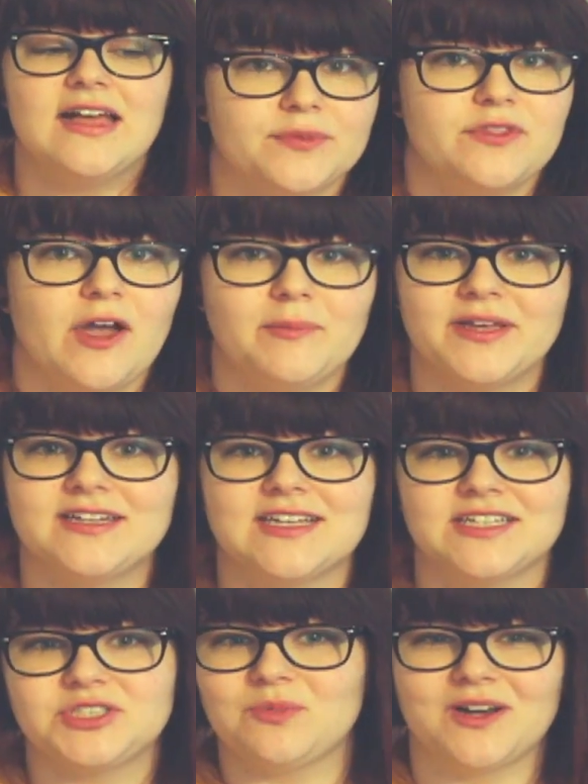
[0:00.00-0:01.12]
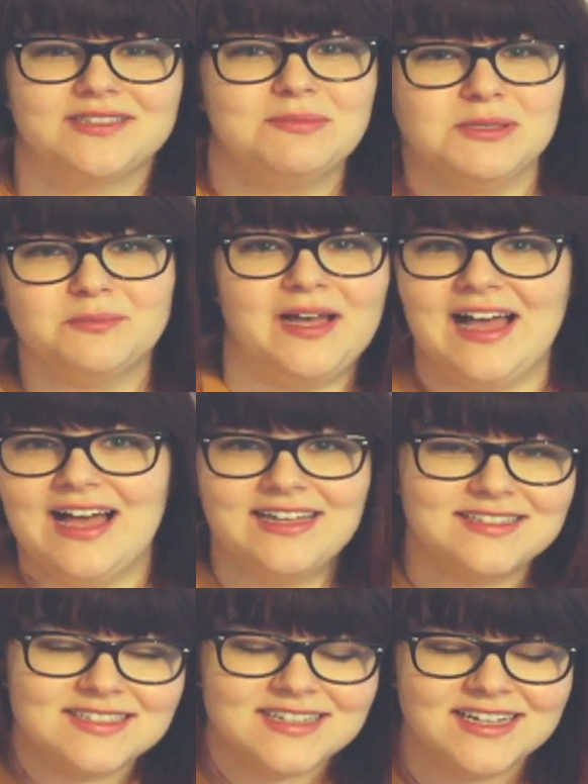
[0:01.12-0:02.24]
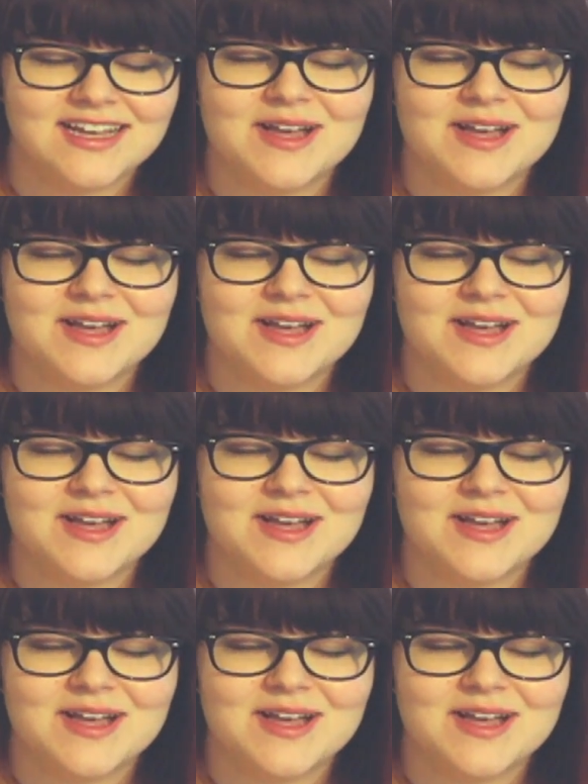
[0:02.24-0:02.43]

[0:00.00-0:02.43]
Not because I just wanted to be the best,